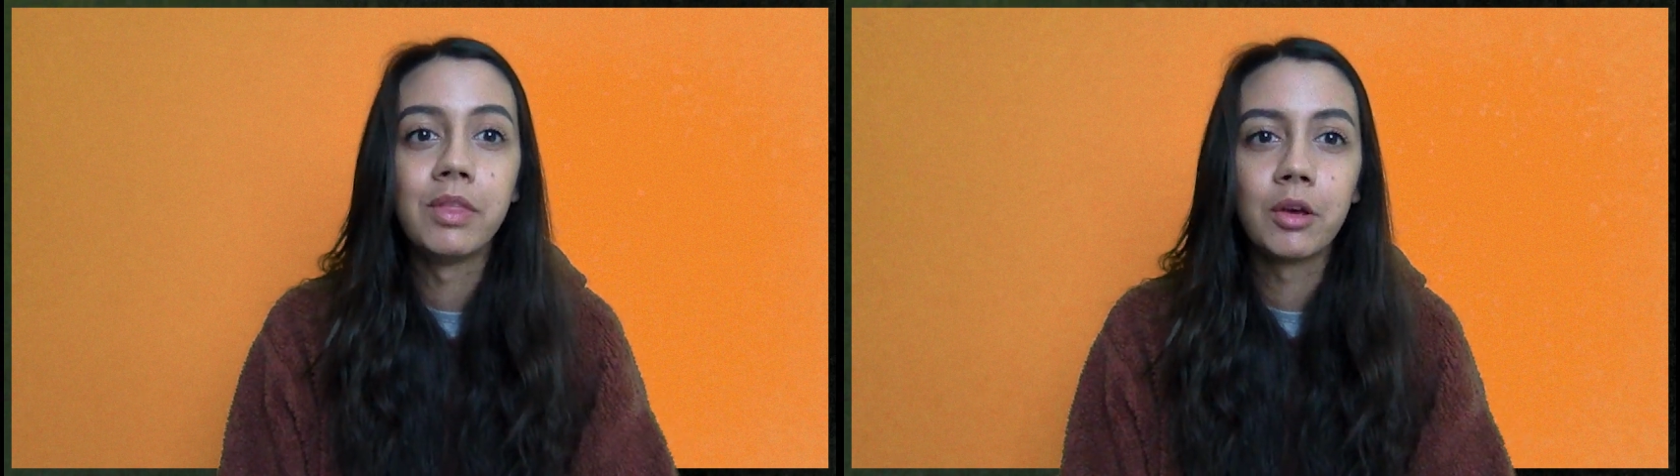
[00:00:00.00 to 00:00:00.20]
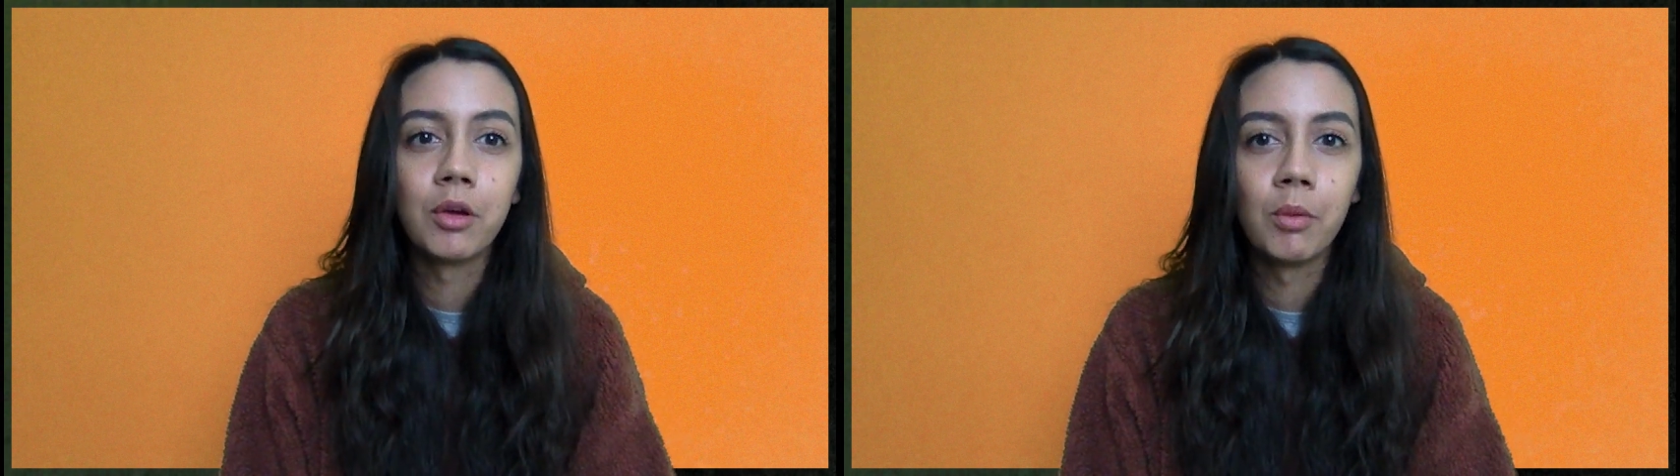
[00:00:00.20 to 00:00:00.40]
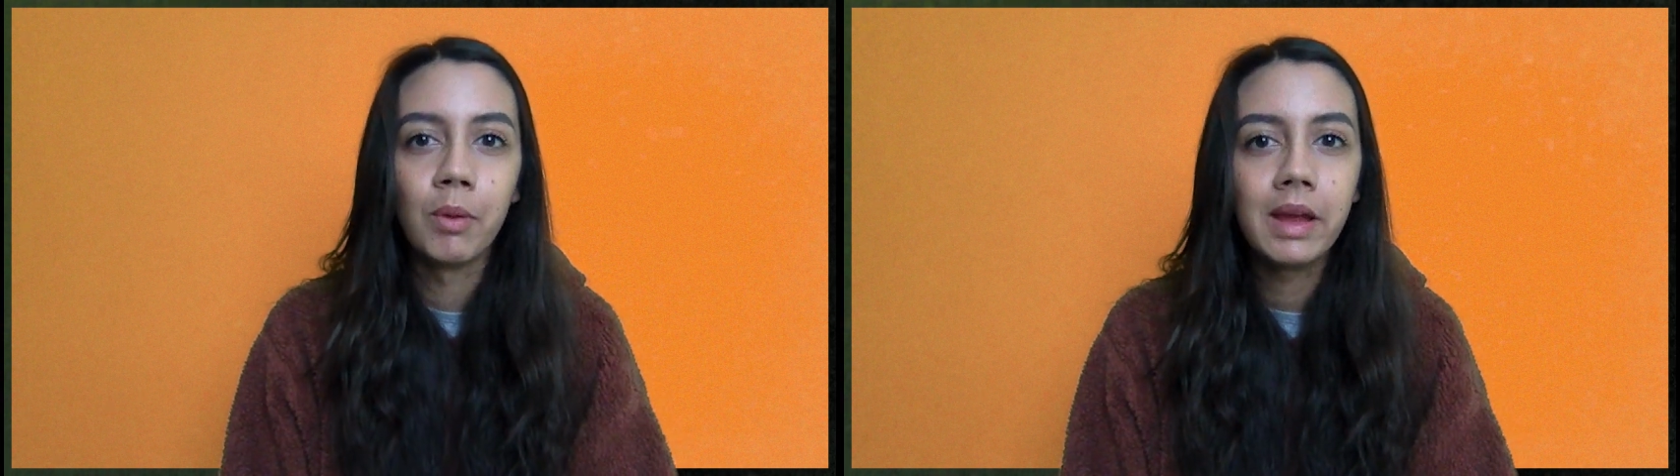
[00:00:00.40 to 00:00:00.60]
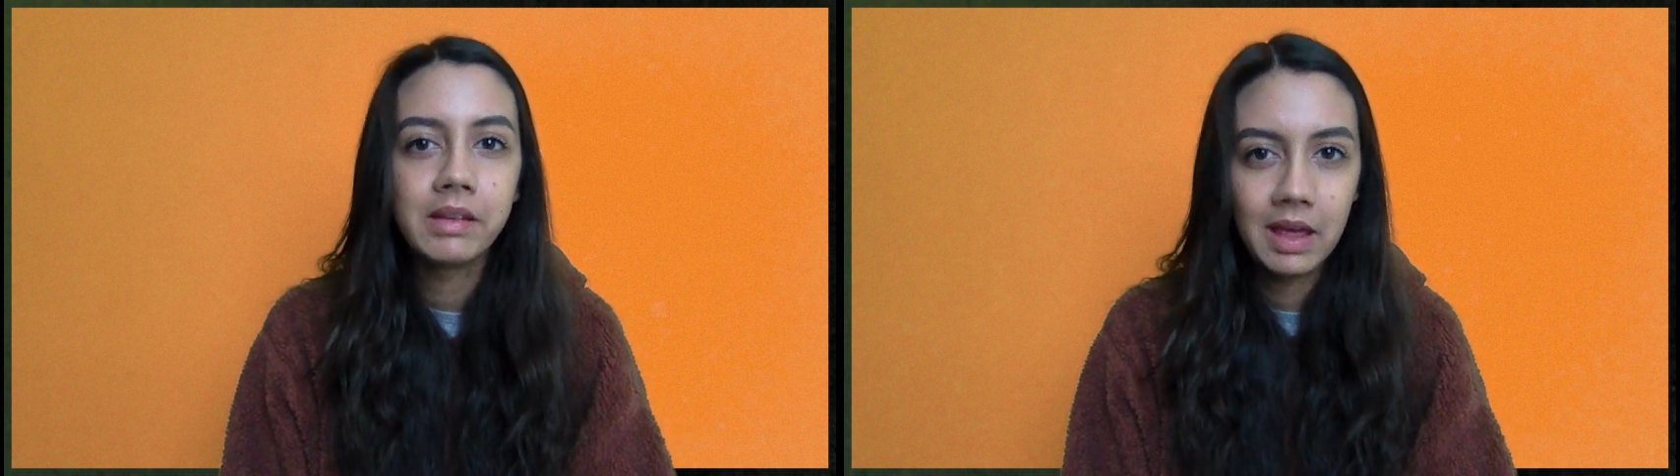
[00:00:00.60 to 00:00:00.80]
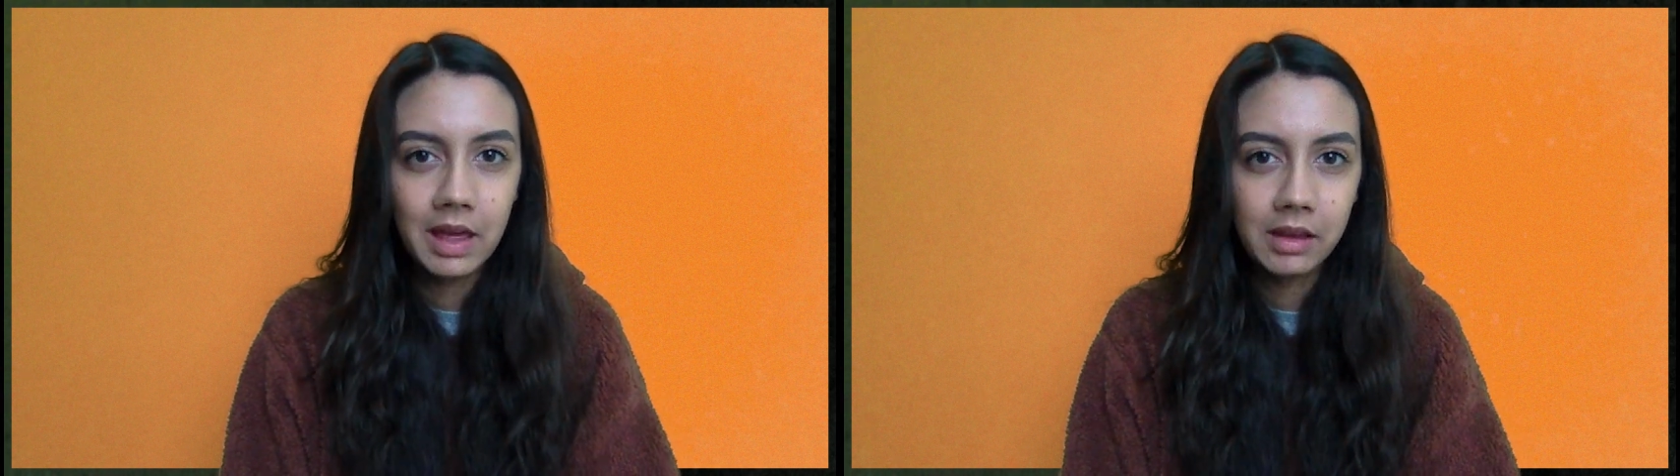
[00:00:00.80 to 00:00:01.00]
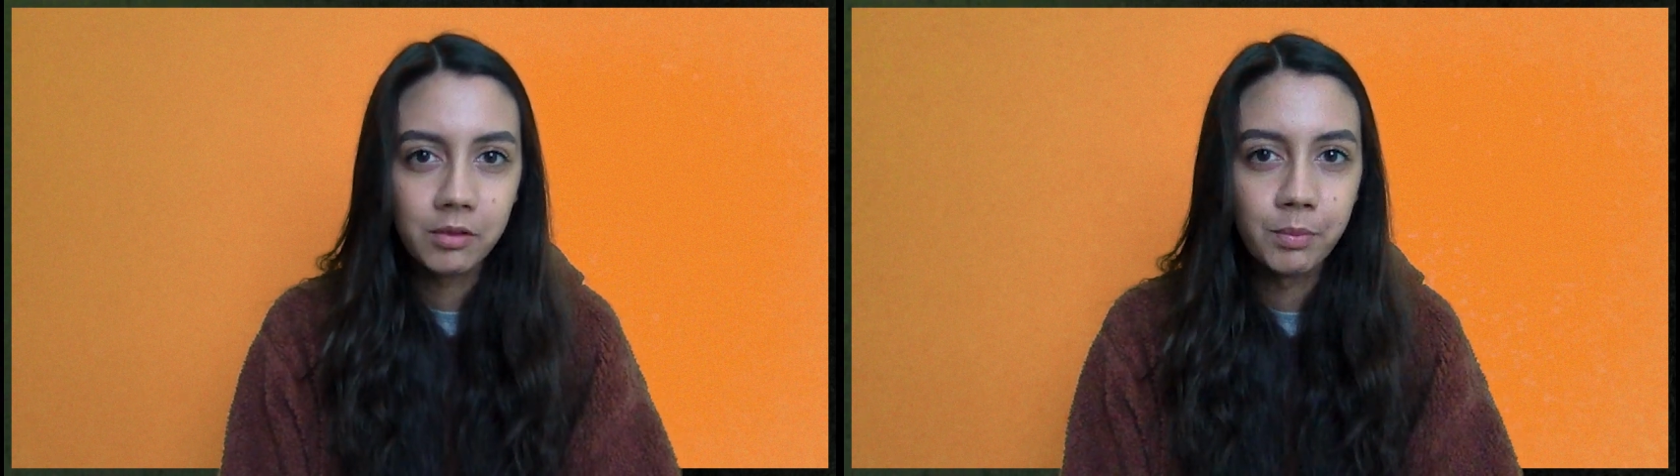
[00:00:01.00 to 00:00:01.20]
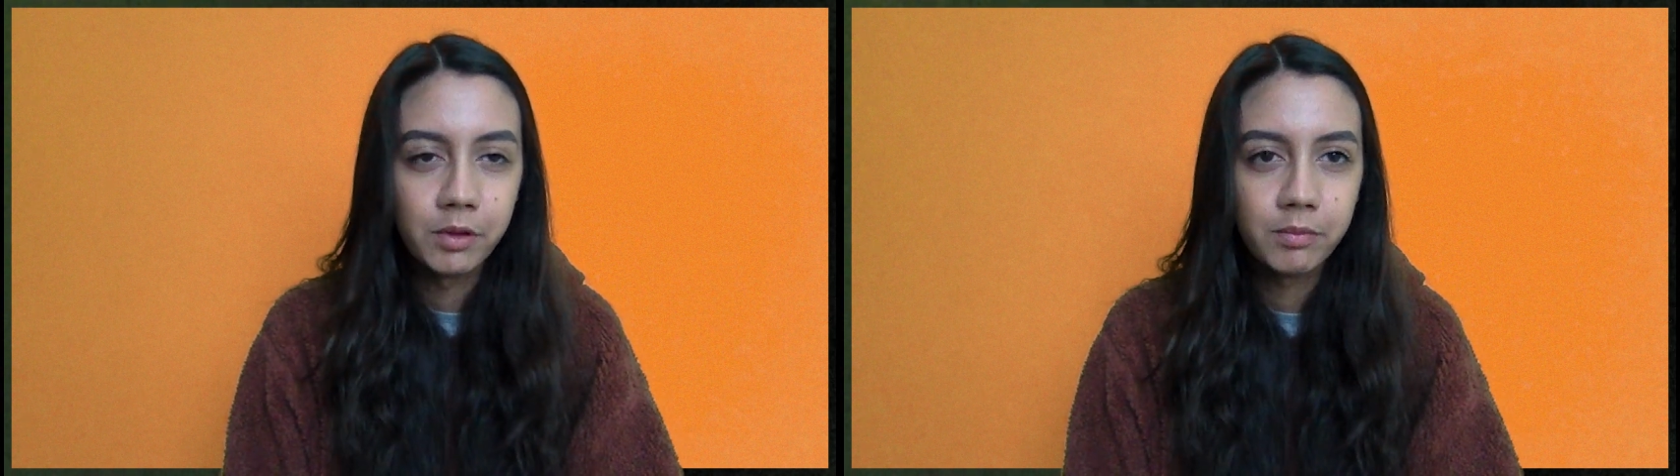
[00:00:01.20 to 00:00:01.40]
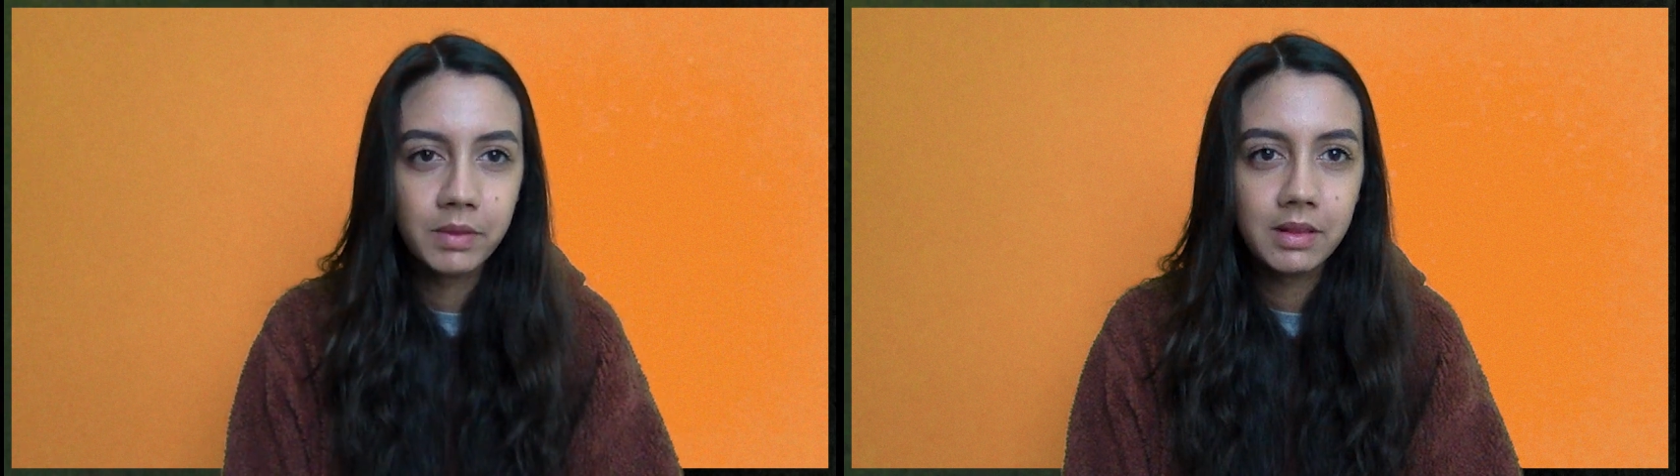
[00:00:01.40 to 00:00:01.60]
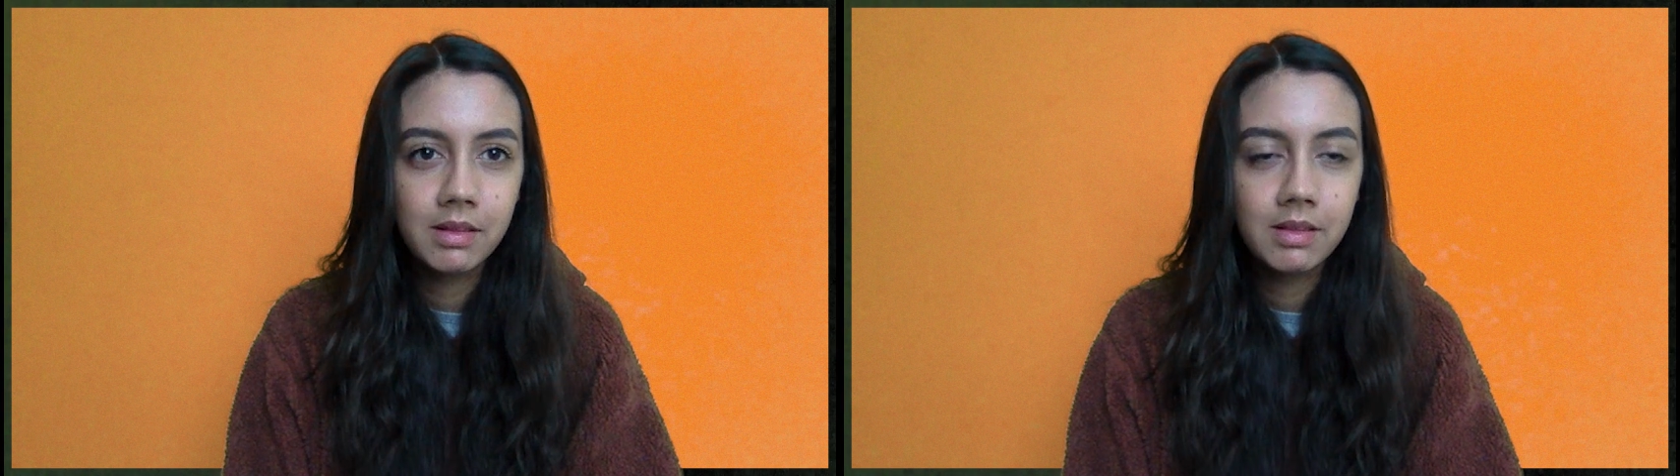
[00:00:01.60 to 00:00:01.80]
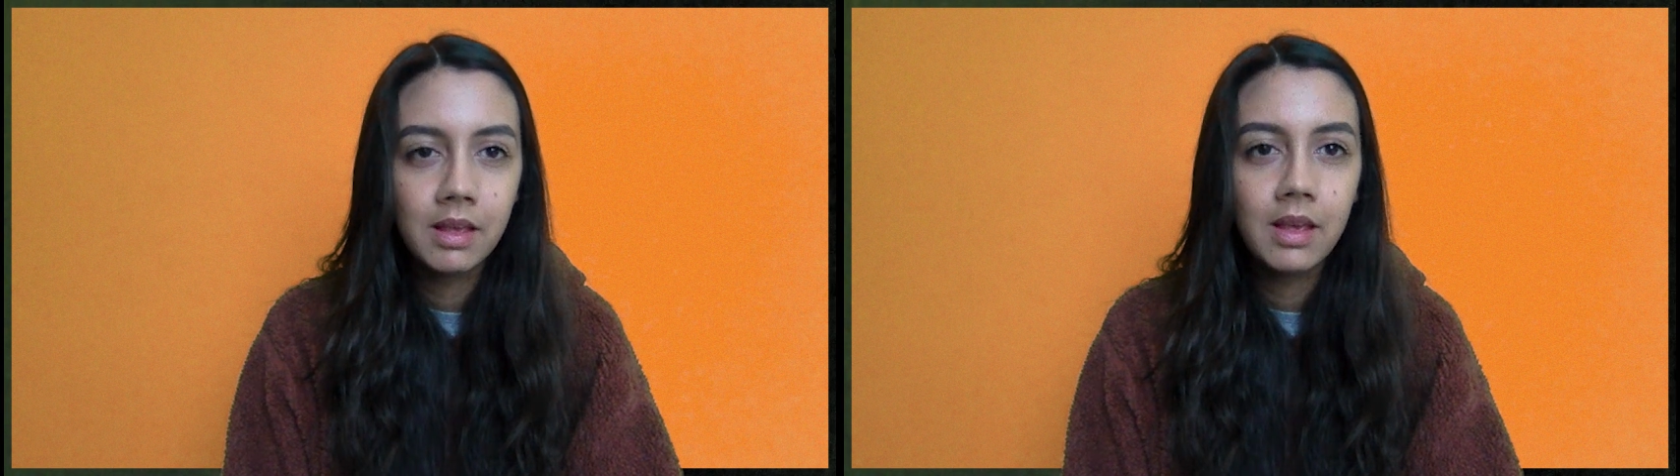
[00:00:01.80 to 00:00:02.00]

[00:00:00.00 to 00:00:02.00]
correct hand movements.